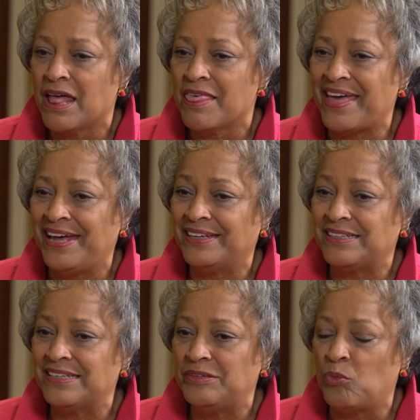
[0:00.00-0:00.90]

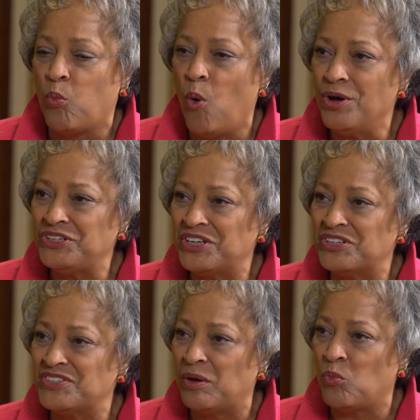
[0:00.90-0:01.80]
that wanting
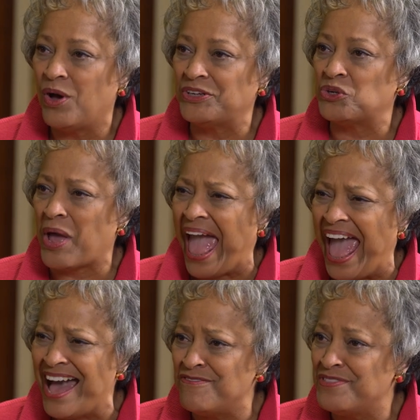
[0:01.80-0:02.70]
someone to
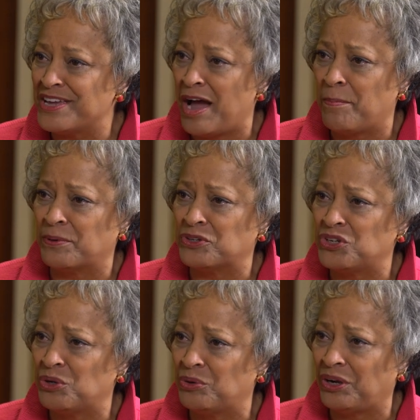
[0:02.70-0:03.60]
have the
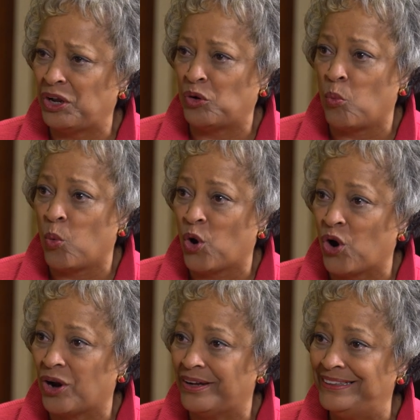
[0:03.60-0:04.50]
opportunity to
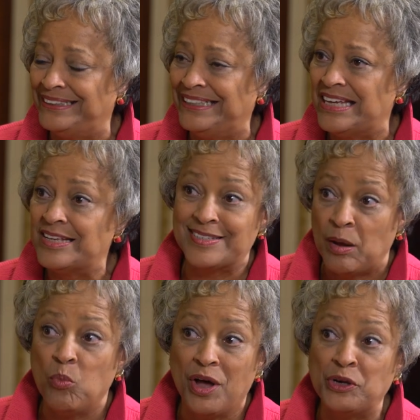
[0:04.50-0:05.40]
work,
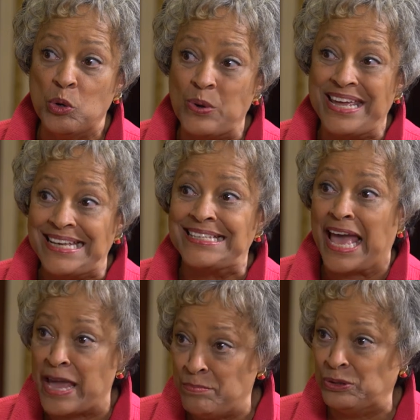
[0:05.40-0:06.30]
someone who is
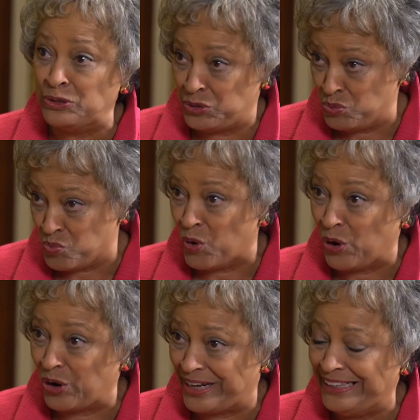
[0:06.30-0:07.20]
able to
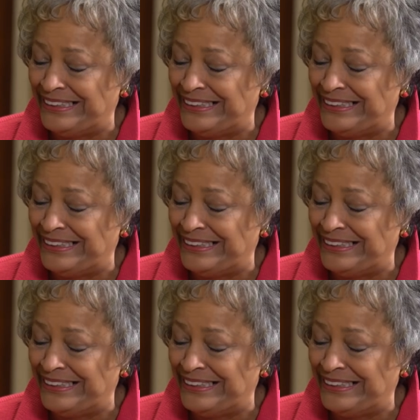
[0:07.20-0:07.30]
work,